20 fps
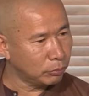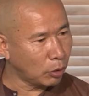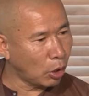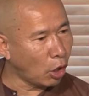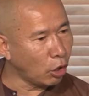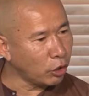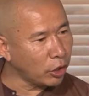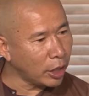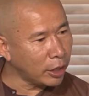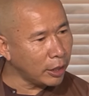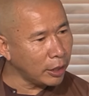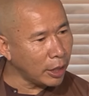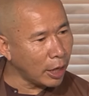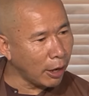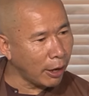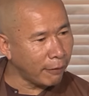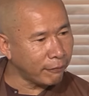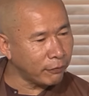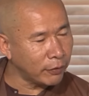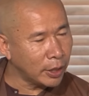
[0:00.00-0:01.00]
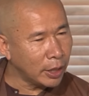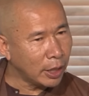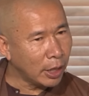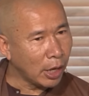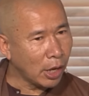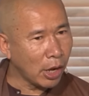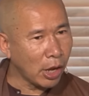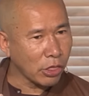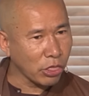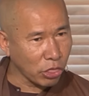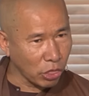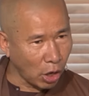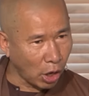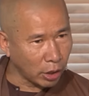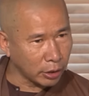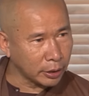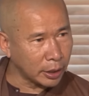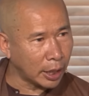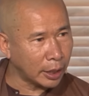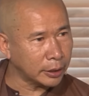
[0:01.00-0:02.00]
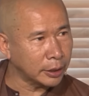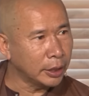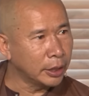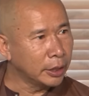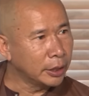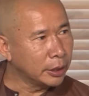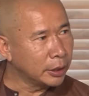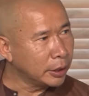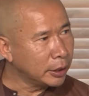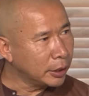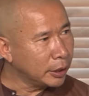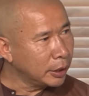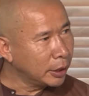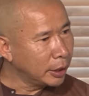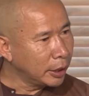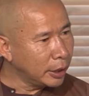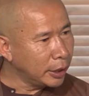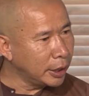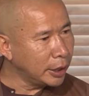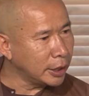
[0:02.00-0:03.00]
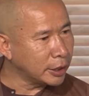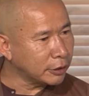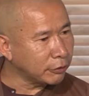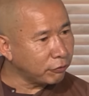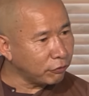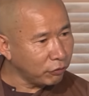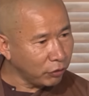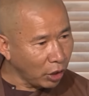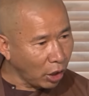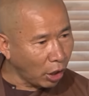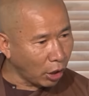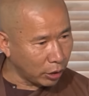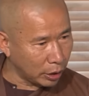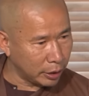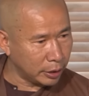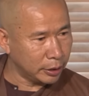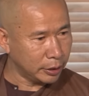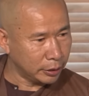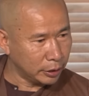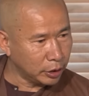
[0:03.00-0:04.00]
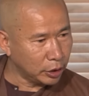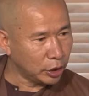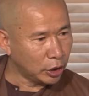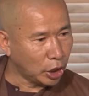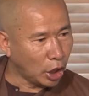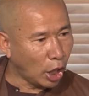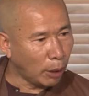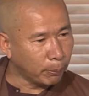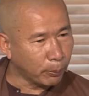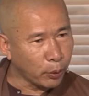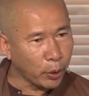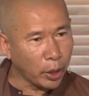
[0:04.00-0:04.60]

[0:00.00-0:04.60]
Already have a thought that his flock of